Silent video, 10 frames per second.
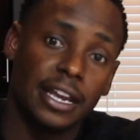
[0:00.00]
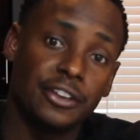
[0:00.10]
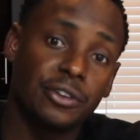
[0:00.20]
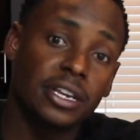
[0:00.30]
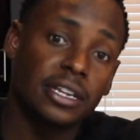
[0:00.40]

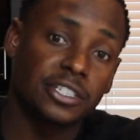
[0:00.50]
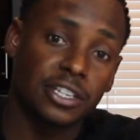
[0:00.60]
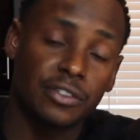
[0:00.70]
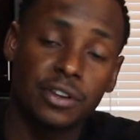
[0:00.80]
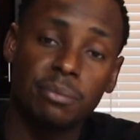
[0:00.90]
And you're getting a
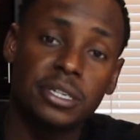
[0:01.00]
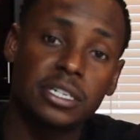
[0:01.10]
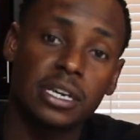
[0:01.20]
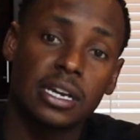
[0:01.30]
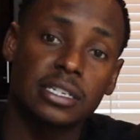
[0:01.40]
serving of
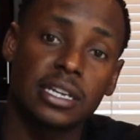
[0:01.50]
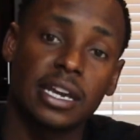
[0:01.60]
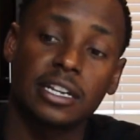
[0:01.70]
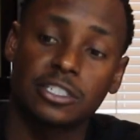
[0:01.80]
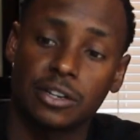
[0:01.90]
BCAAs
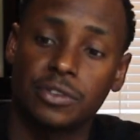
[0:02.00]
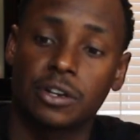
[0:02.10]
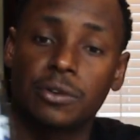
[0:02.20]
and a serving of